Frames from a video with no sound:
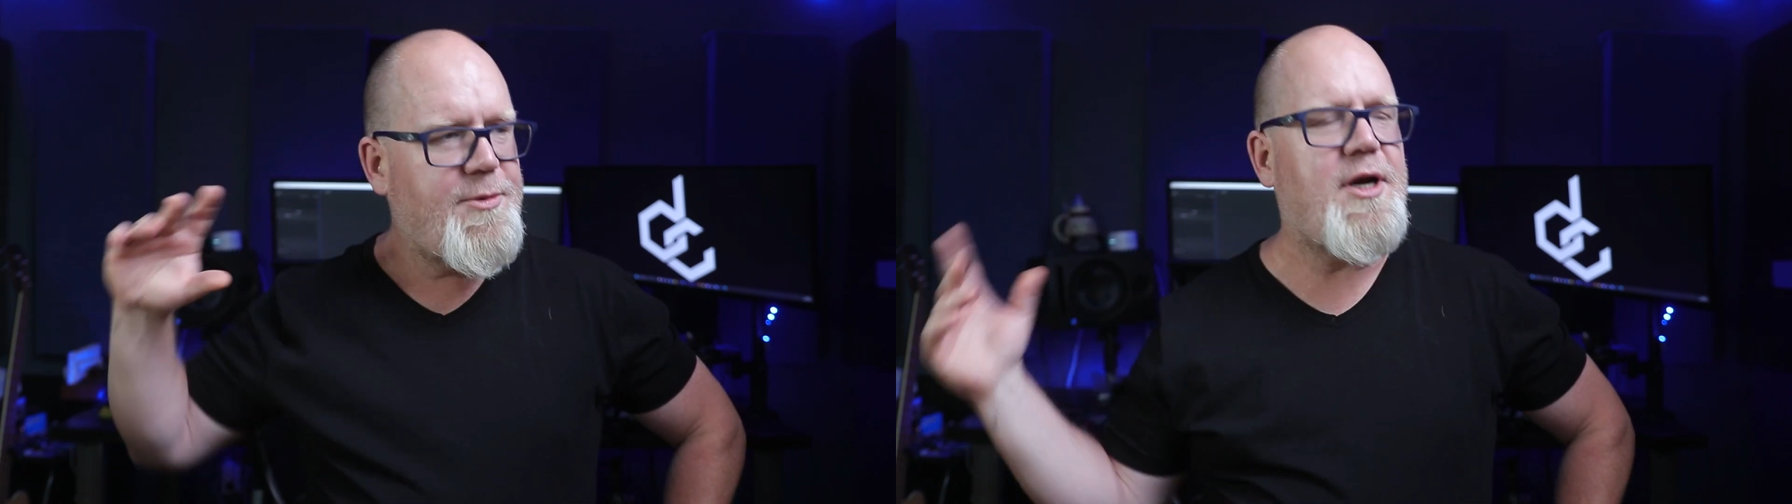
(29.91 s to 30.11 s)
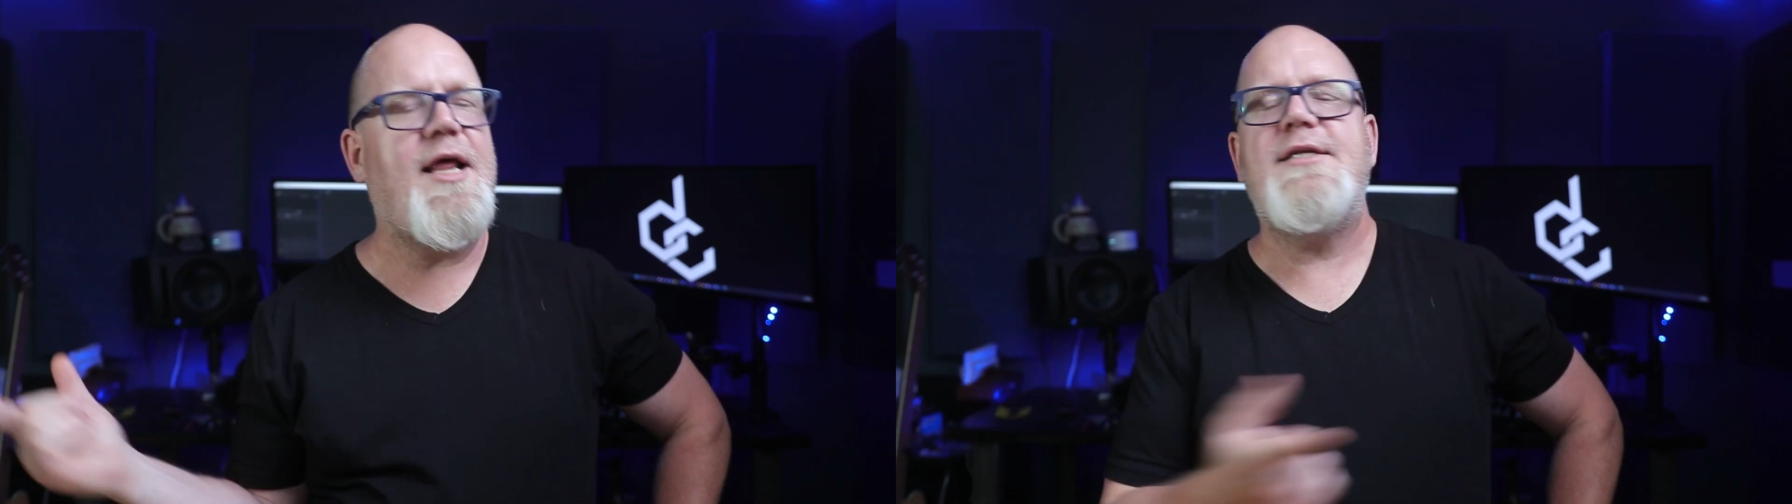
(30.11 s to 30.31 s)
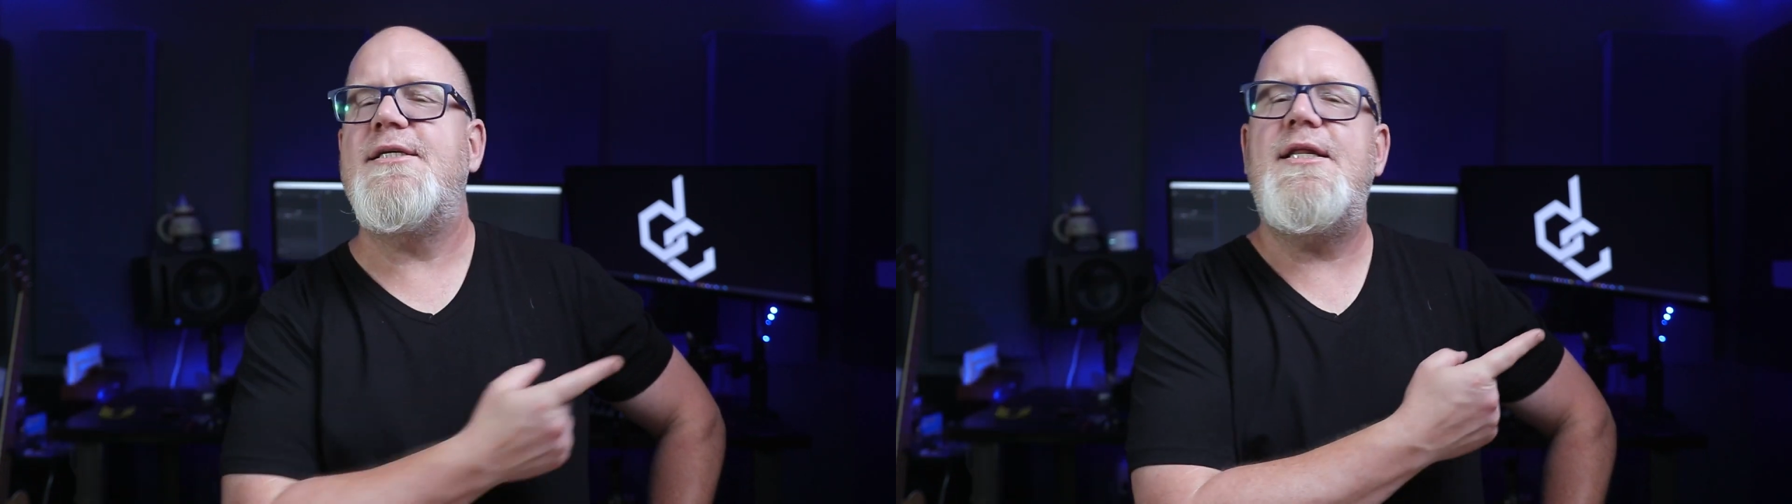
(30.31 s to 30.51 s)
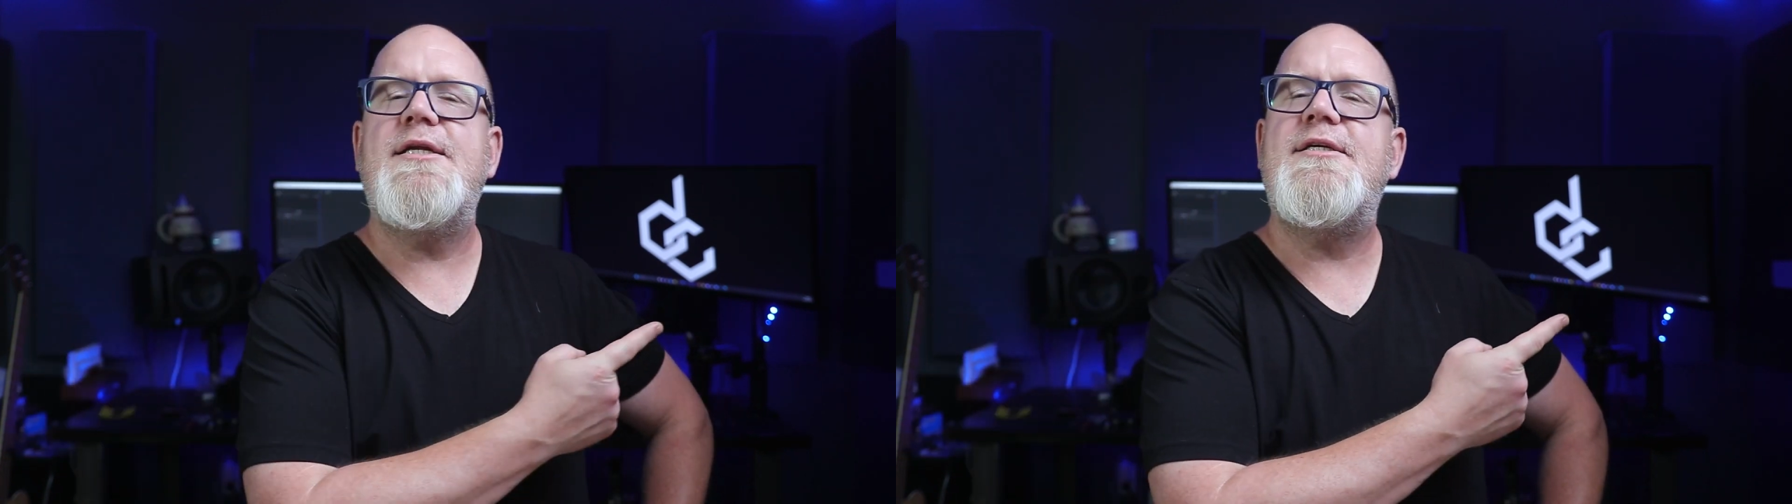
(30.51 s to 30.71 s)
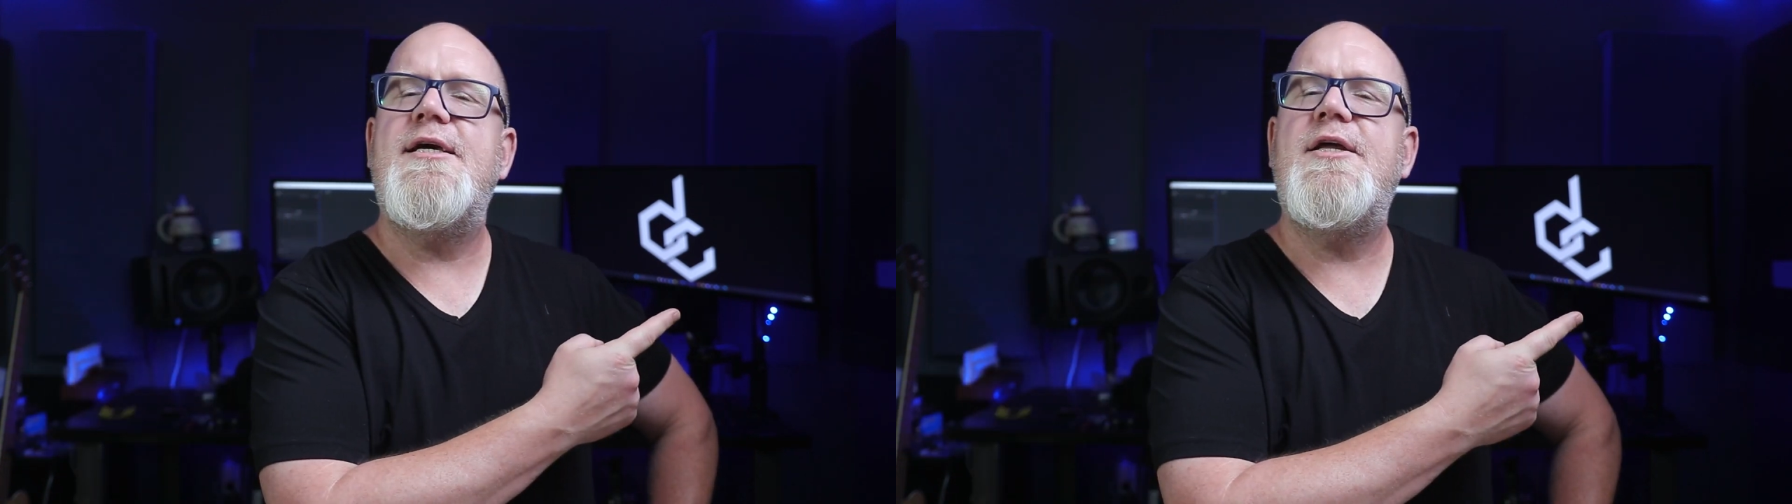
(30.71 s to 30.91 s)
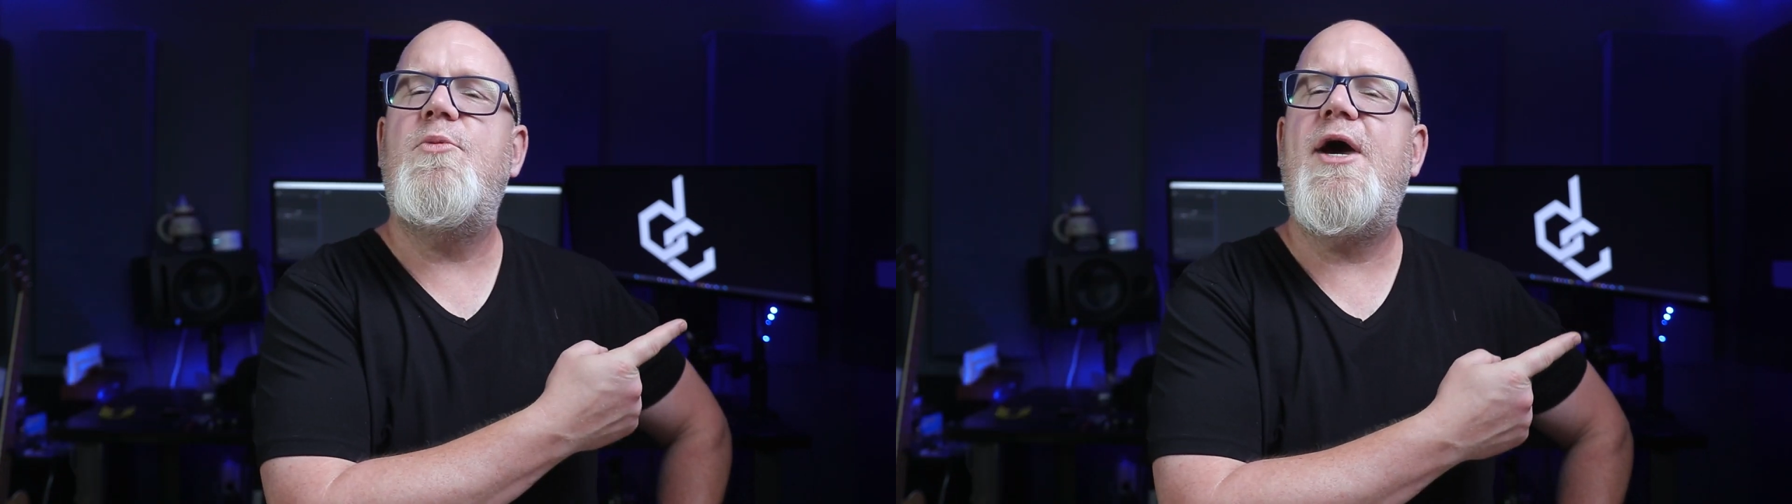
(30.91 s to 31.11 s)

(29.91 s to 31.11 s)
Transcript: I'm going to let Dylan take it